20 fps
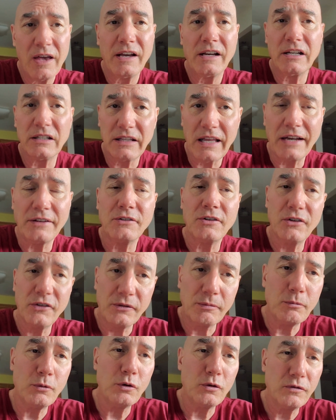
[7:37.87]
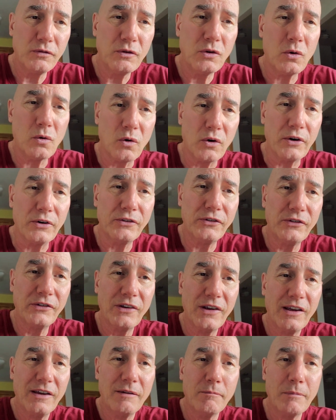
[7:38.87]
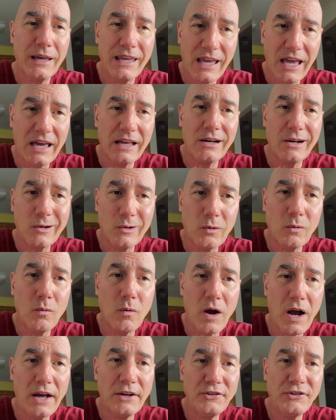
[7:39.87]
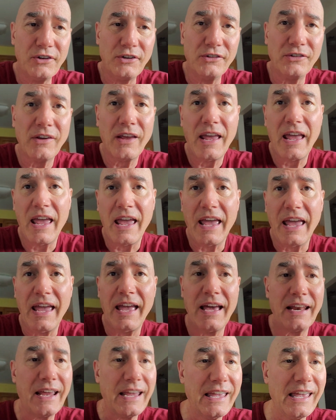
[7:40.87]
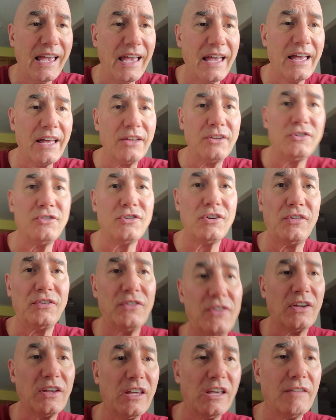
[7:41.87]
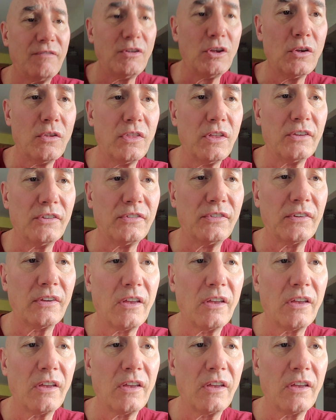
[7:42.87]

collectors move towards mechanical watches. And again, just to give you this